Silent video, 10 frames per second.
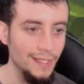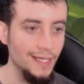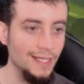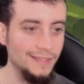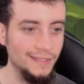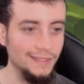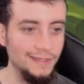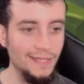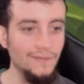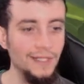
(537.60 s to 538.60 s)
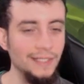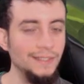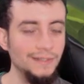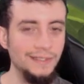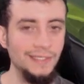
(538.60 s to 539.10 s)
a 6/7 that
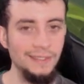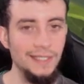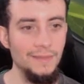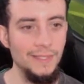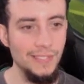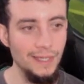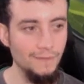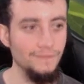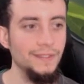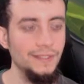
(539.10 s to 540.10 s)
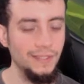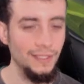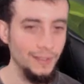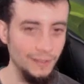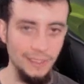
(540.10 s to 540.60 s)
deals 6 damage every
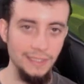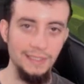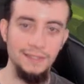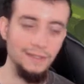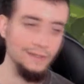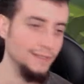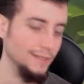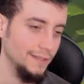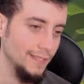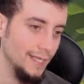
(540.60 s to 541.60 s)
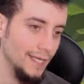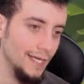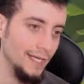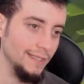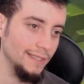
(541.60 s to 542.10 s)
turn at the end of the turn.
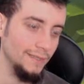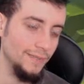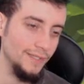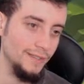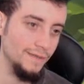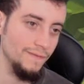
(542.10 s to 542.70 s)
I think that Priestess of